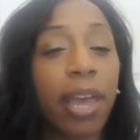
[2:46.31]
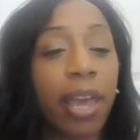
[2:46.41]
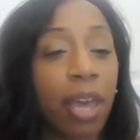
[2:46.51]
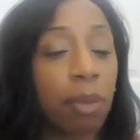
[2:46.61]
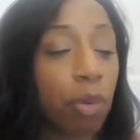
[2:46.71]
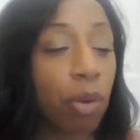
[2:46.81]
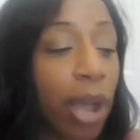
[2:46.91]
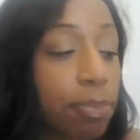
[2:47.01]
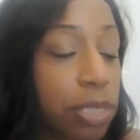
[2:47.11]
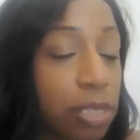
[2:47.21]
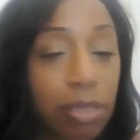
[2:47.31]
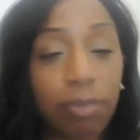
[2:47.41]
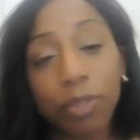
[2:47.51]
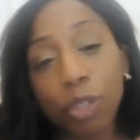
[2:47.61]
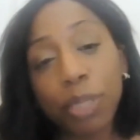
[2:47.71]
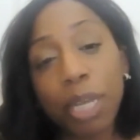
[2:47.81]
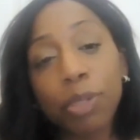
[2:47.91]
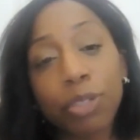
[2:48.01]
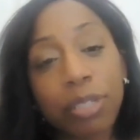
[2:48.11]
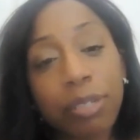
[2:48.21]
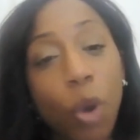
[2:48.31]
And perhaps you'll be able to